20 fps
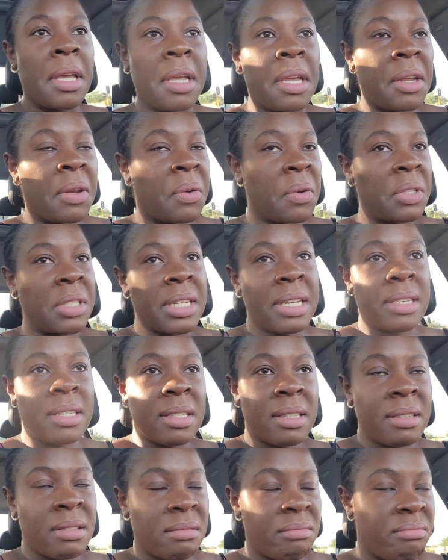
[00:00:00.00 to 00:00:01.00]
you know
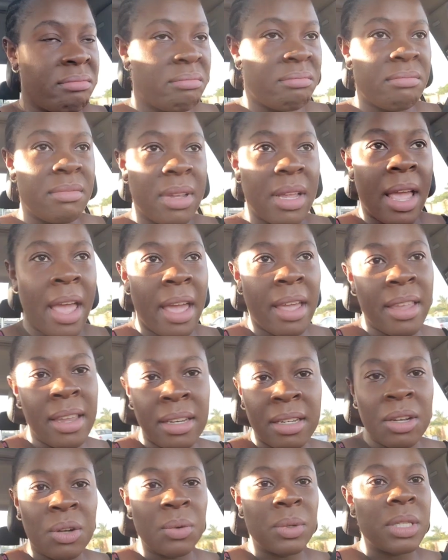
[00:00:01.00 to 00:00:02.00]
just hang
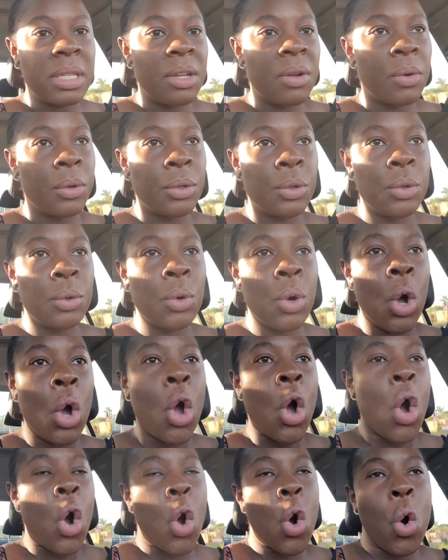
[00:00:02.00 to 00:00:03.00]
it loosely on you
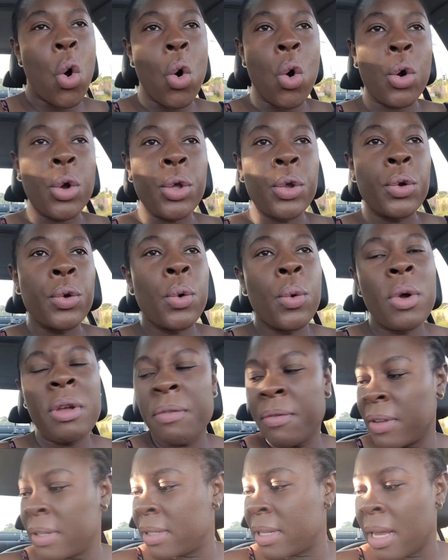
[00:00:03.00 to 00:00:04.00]
or you know
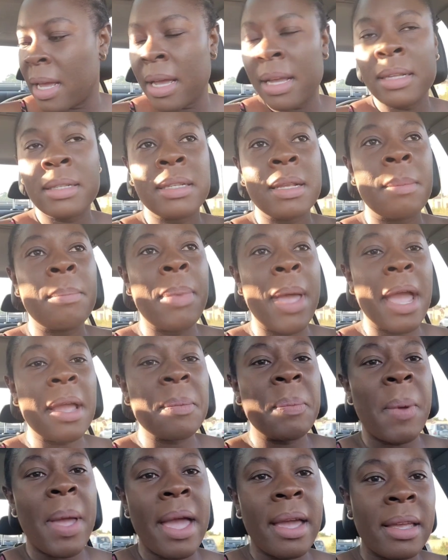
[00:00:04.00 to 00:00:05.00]
if it's a it's a
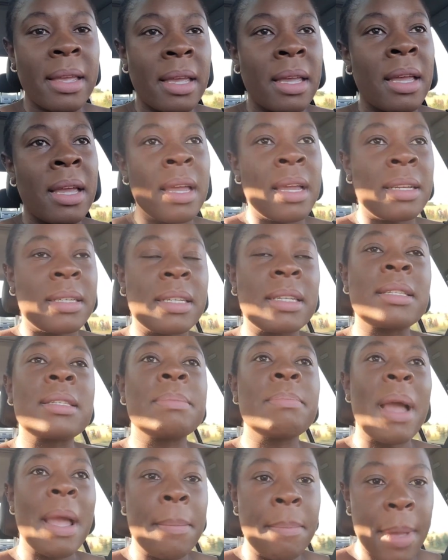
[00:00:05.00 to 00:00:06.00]
backpack
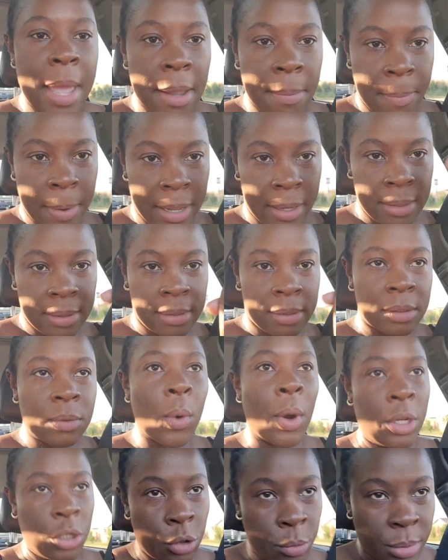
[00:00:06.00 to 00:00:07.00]
just my backpack is
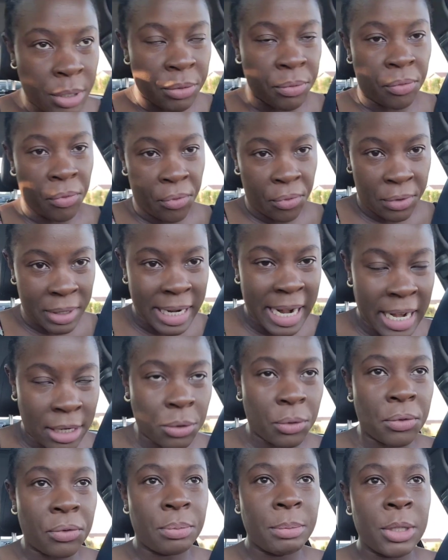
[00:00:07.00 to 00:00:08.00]
going to be in
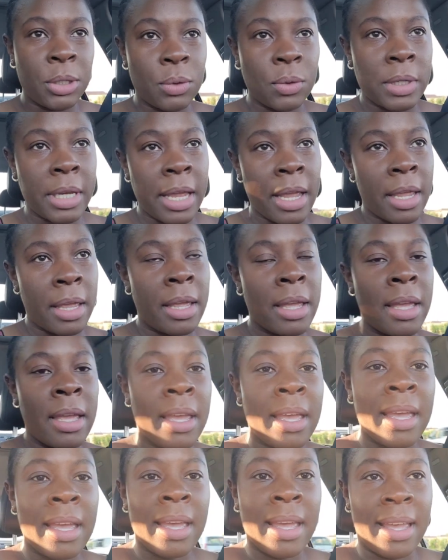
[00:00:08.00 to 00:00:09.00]
front of me today
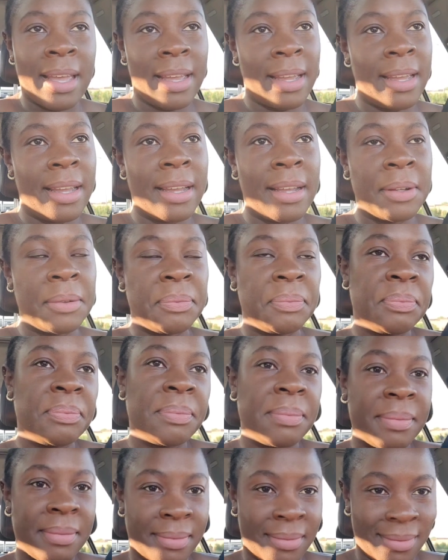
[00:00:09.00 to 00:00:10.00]

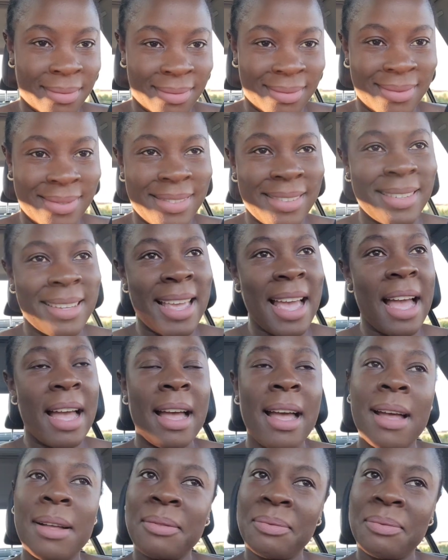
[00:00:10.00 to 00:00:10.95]
um yeah